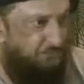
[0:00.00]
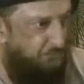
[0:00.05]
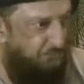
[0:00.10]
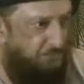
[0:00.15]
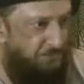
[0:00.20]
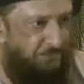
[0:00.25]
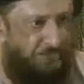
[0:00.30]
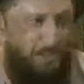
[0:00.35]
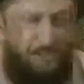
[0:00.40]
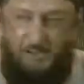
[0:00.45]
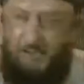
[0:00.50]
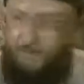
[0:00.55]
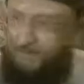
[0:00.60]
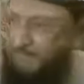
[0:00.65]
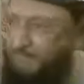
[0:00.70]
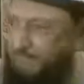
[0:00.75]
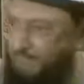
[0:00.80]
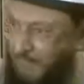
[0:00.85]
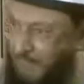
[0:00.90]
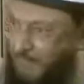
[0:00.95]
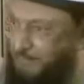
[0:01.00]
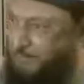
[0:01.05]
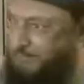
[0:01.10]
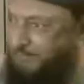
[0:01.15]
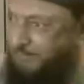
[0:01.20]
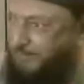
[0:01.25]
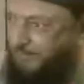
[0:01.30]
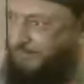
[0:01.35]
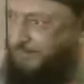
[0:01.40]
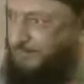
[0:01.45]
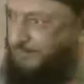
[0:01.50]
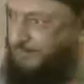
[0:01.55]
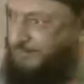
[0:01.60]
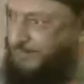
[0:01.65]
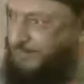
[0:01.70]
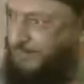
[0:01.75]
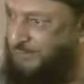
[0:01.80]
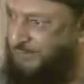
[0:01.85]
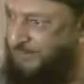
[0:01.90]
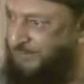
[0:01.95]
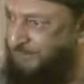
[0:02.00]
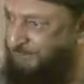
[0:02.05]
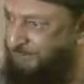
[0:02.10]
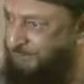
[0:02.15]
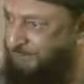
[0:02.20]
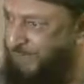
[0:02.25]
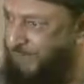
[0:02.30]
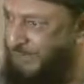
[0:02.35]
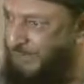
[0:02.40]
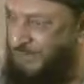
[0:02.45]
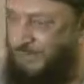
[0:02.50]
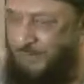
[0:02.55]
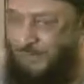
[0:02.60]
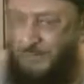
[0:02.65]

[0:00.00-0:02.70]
That's not a part of our civilization.